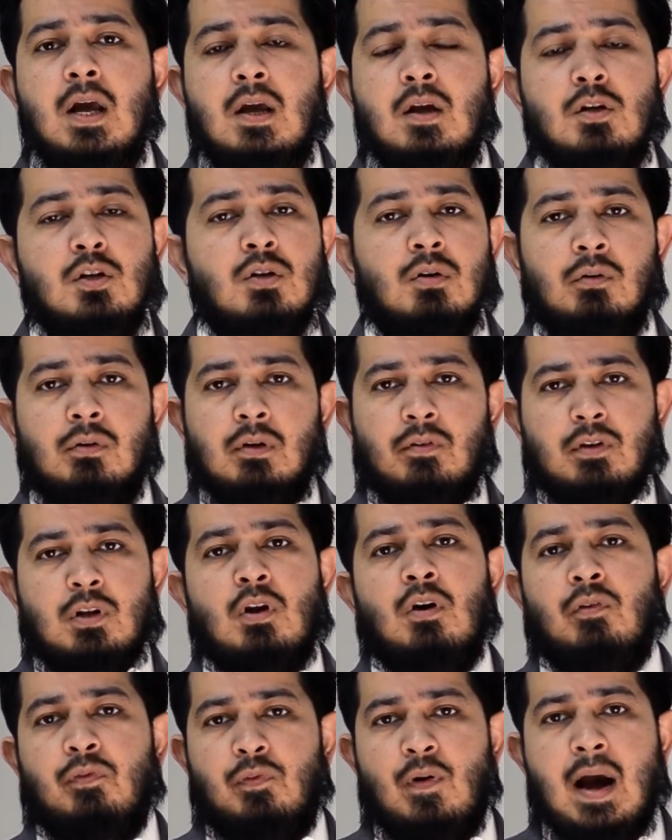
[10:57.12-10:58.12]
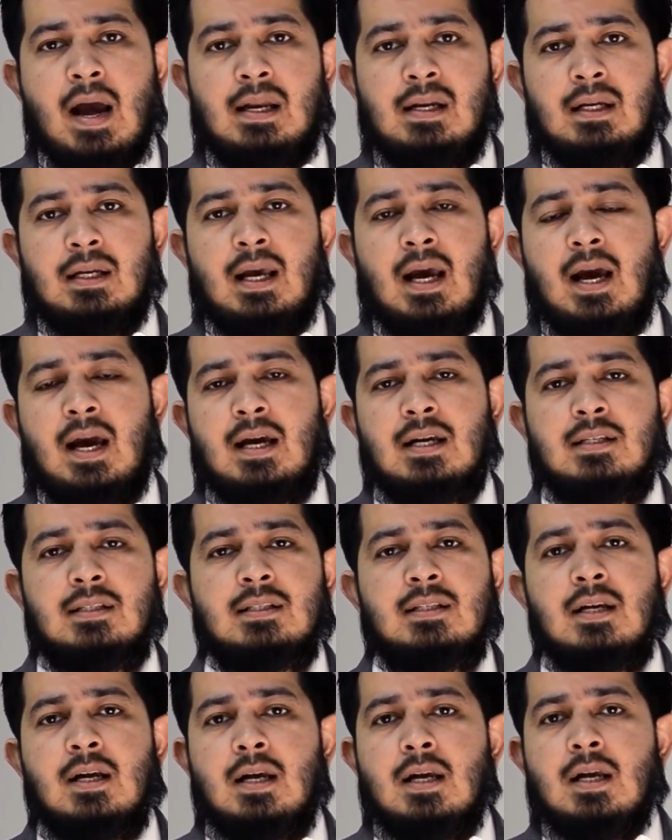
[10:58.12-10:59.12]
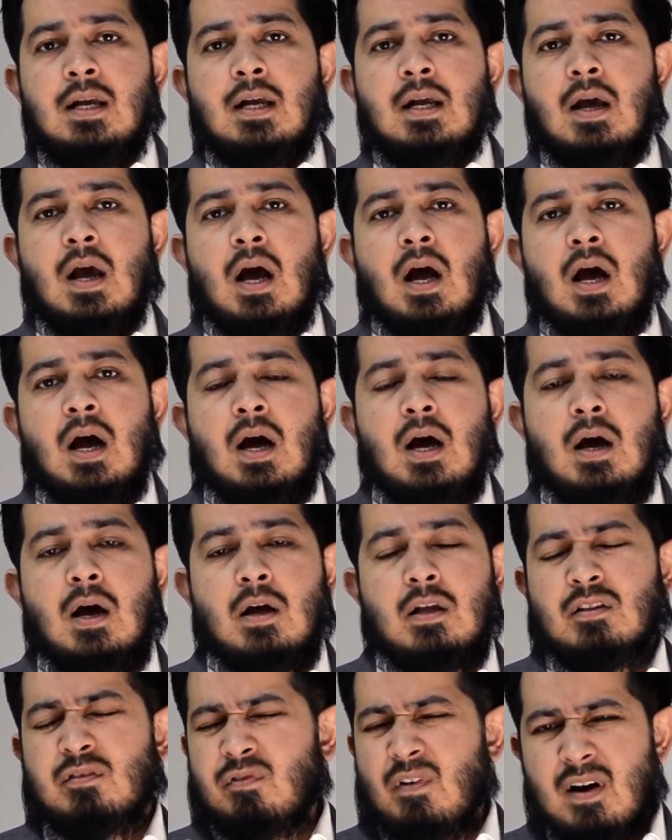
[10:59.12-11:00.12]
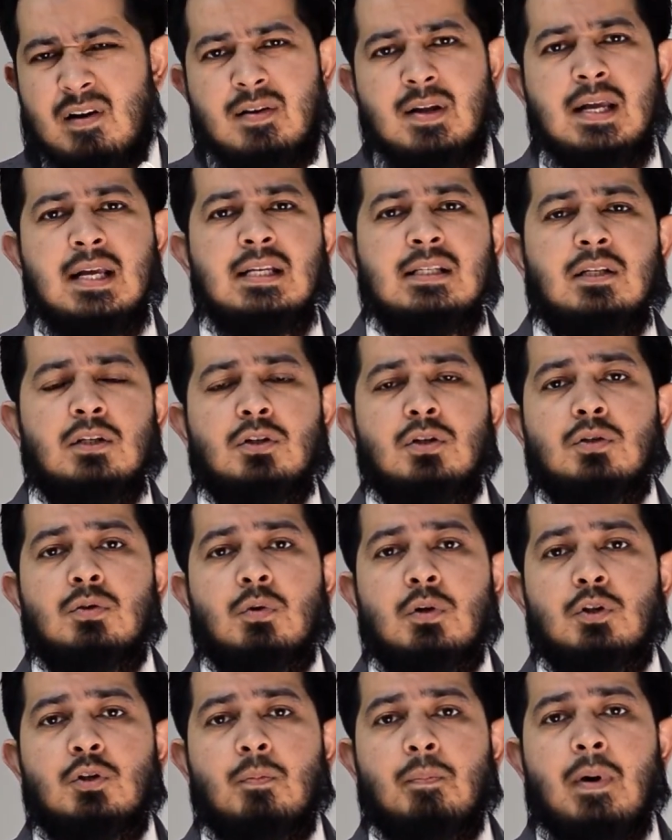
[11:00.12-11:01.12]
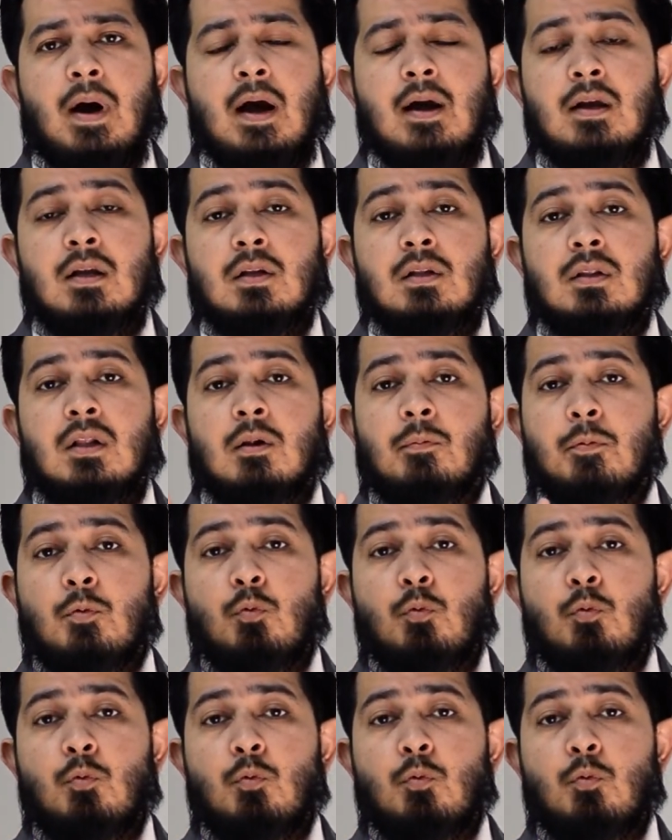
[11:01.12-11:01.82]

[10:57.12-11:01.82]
you'll file a case. It's very easy to do in Dubai. There'll be